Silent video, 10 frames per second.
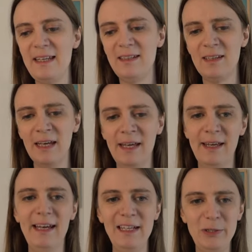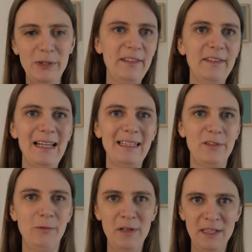end and you're less likely
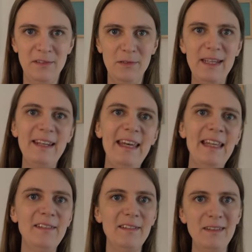to run into dead ends